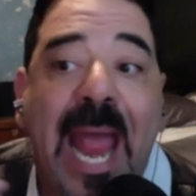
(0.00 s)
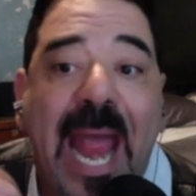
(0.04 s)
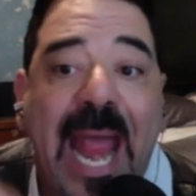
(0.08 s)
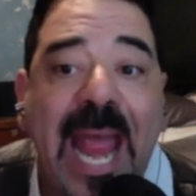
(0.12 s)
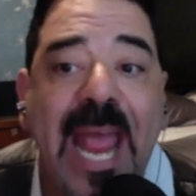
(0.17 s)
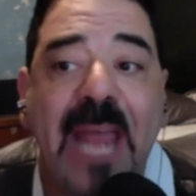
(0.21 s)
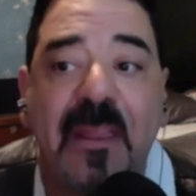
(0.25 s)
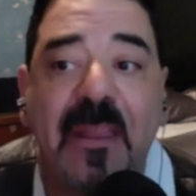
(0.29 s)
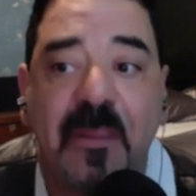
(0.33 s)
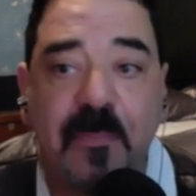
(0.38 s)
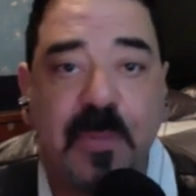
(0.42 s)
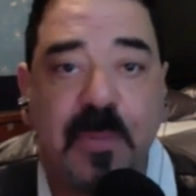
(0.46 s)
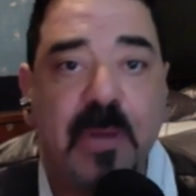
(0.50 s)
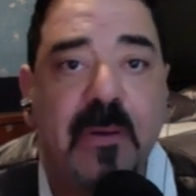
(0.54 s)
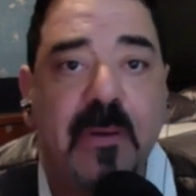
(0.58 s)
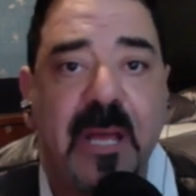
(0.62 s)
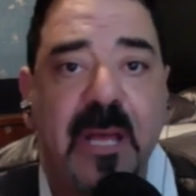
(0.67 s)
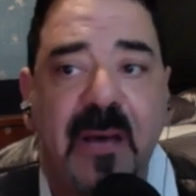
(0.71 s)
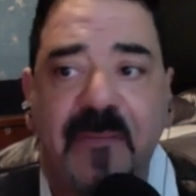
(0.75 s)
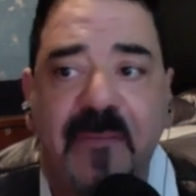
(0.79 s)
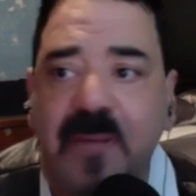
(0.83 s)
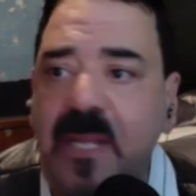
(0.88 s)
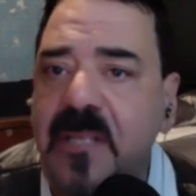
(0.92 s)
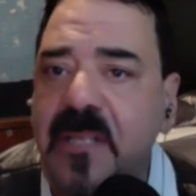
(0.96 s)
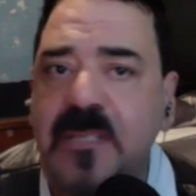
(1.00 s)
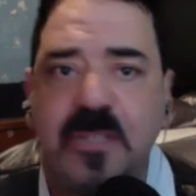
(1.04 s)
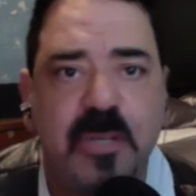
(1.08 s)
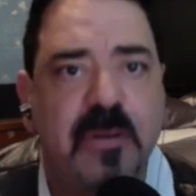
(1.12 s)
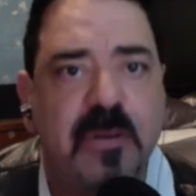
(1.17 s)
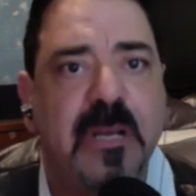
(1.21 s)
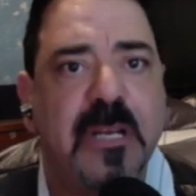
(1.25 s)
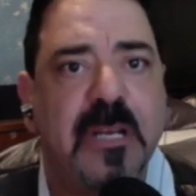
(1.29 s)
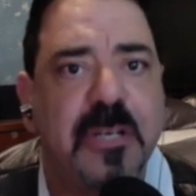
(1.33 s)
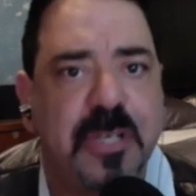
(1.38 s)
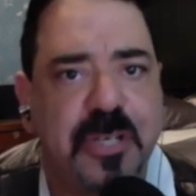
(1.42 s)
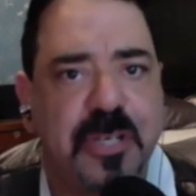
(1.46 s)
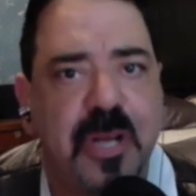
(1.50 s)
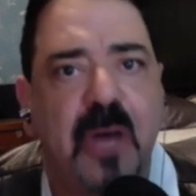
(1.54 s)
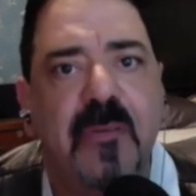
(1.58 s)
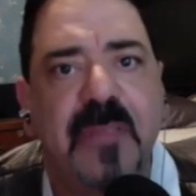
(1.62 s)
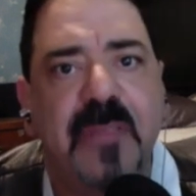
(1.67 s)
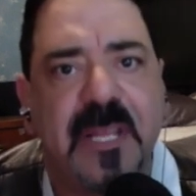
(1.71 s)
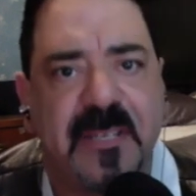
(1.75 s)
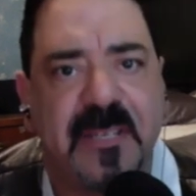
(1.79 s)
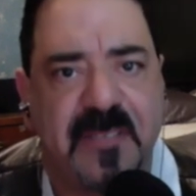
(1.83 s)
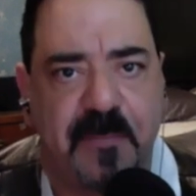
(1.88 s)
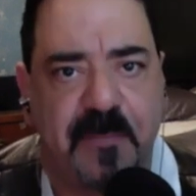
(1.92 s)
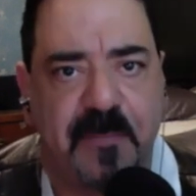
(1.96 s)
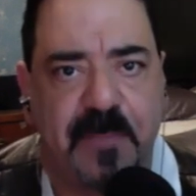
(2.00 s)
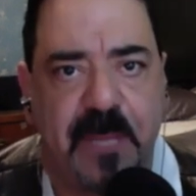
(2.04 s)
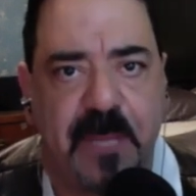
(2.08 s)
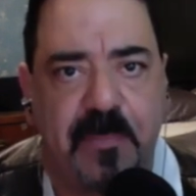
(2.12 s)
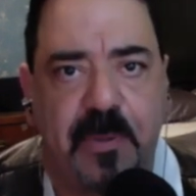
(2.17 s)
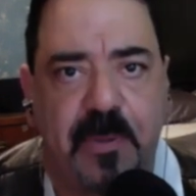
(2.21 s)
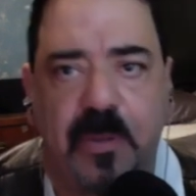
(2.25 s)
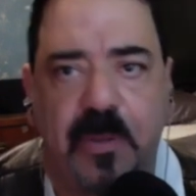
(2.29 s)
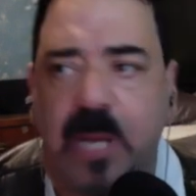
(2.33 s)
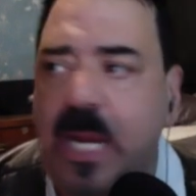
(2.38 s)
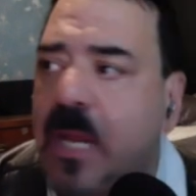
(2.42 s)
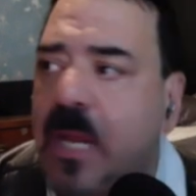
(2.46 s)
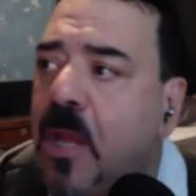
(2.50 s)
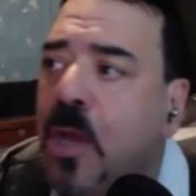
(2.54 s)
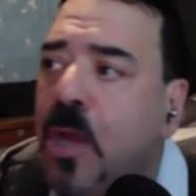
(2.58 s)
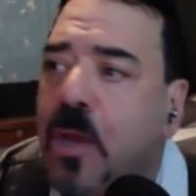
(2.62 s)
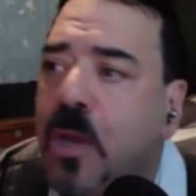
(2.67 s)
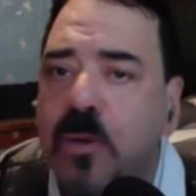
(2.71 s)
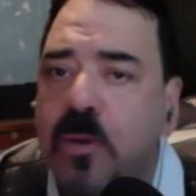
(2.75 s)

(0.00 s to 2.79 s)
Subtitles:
And the beauty of it is you can show this to people, right?